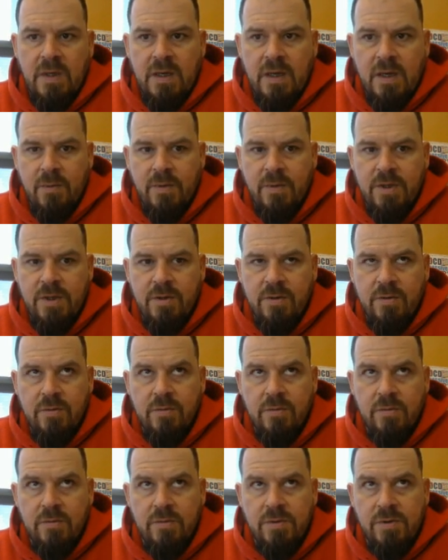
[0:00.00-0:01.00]
Okay, we
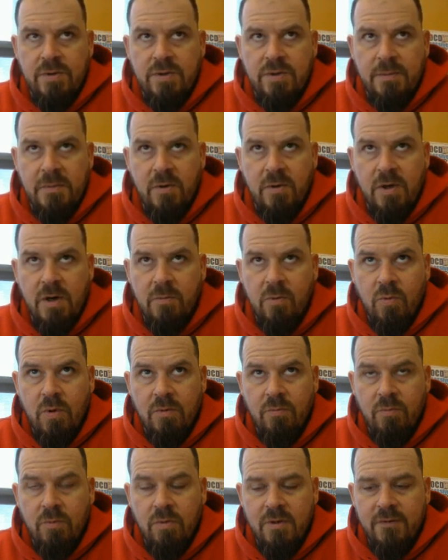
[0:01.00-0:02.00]
use, number
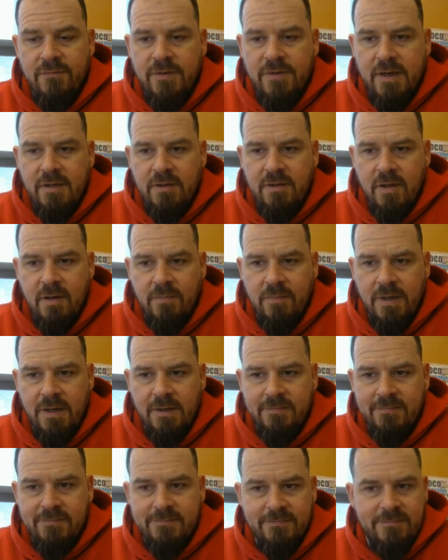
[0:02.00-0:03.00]
1 rule of Fight Club,
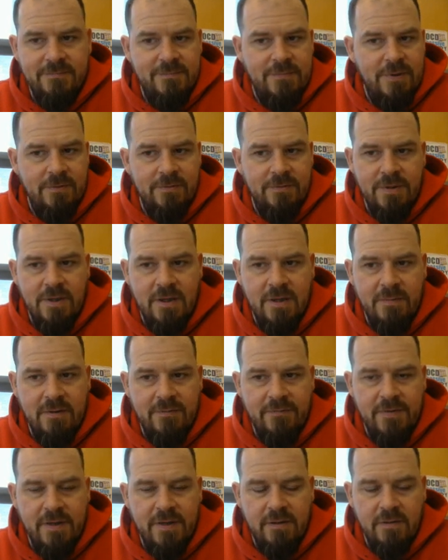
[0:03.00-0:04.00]
right? Don't talk
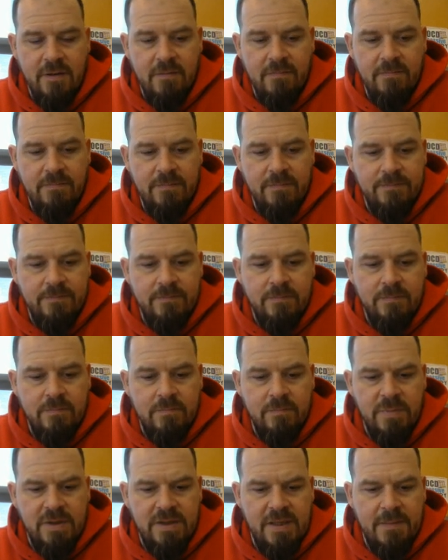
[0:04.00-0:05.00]
about Fight Club.
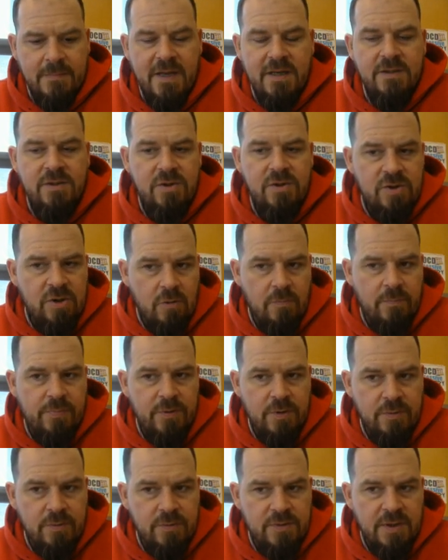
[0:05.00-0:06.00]
But they made
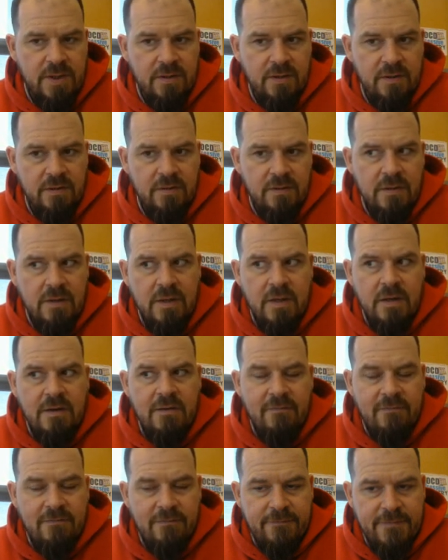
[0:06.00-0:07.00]
soap using
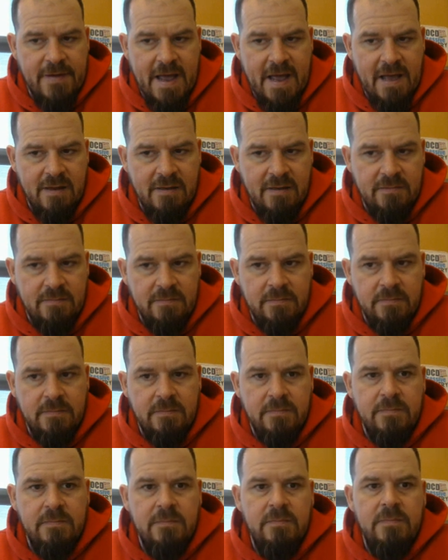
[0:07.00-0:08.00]
fat
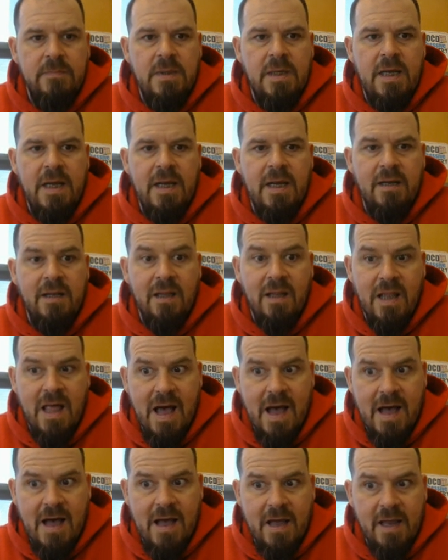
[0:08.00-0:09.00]
and
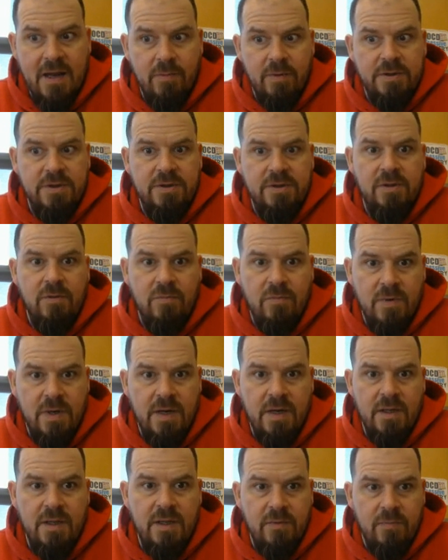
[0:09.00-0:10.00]
lye, which is a
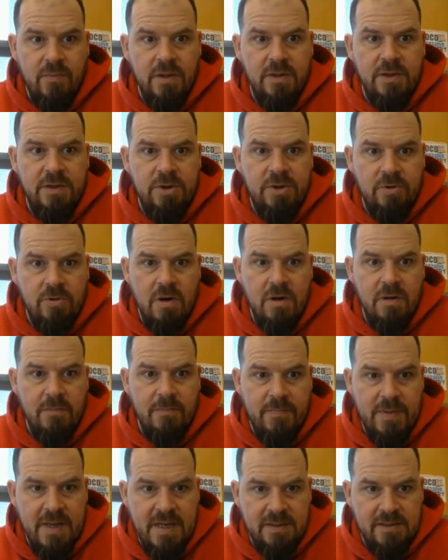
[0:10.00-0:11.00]
really, really
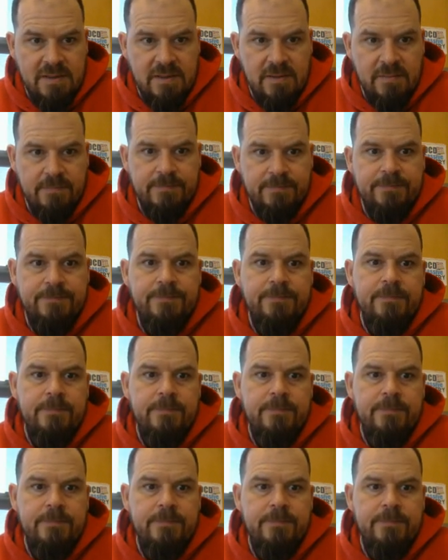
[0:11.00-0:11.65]
strong base.